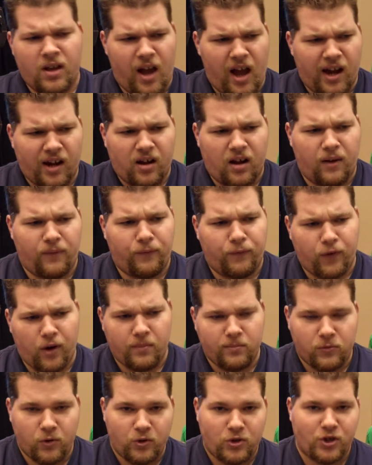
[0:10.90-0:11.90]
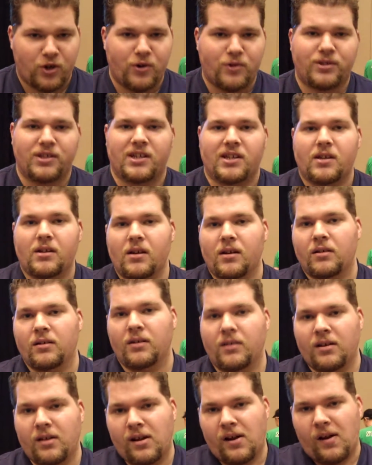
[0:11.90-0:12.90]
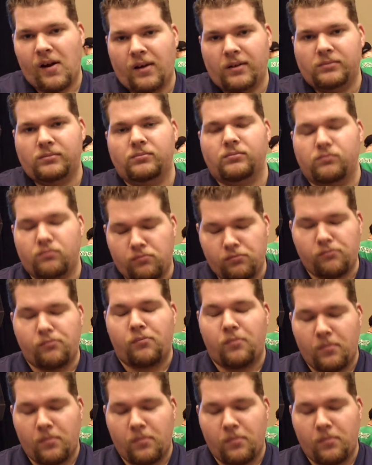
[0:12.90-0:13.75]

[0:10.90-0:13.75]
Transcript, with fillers: I come from New Jersey. Oh, Jersey. Okay.